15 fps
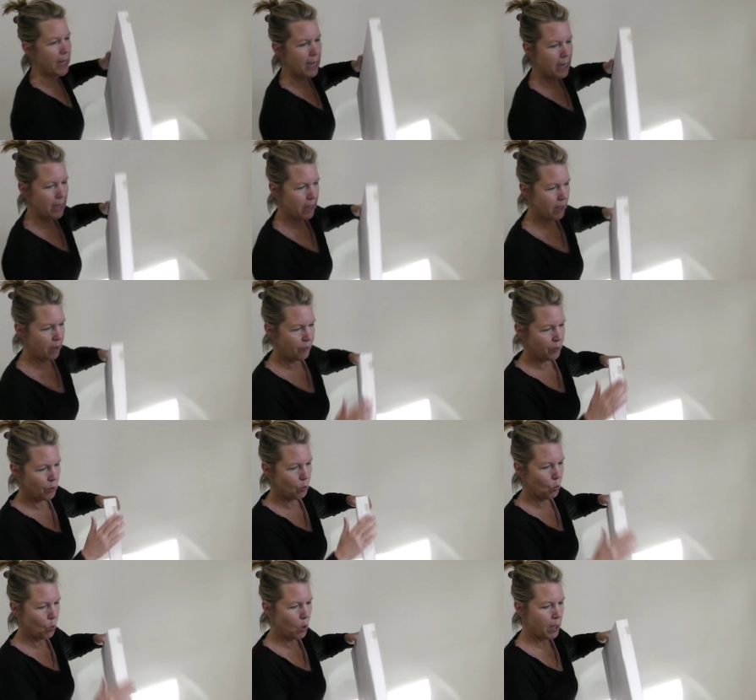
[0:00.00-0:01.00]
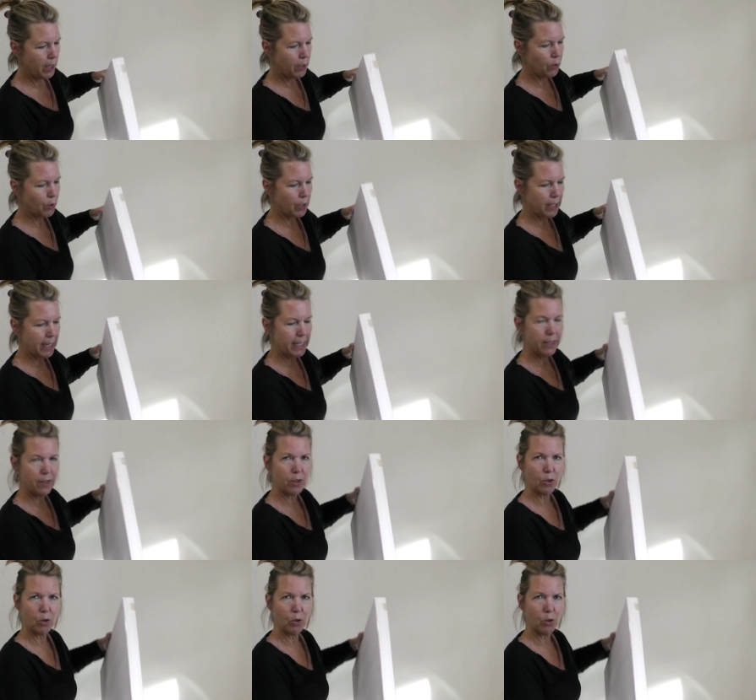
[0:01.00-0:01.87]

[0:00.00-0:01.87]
that if you want your sides